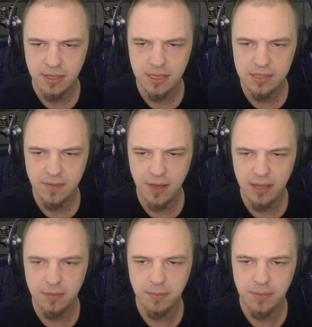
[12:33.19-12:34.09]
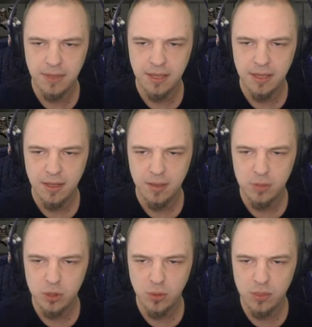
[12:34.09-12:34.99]
That's fine. I'm
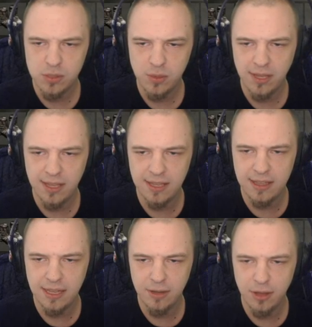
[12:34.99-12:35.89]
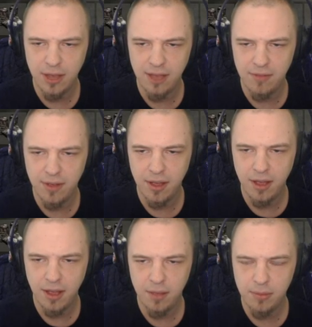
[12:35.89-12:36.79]
sure once we get in there, they'll have
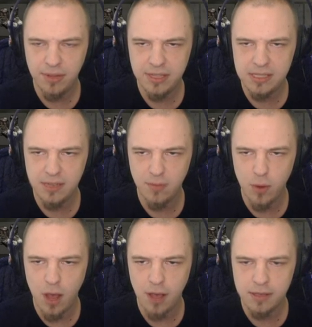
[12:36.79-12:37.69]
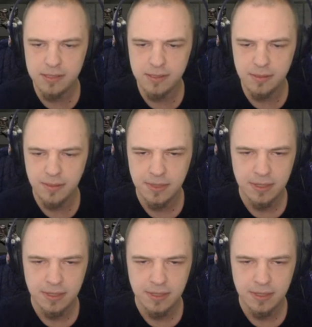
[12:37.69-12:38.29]
uh, plenty of rocks.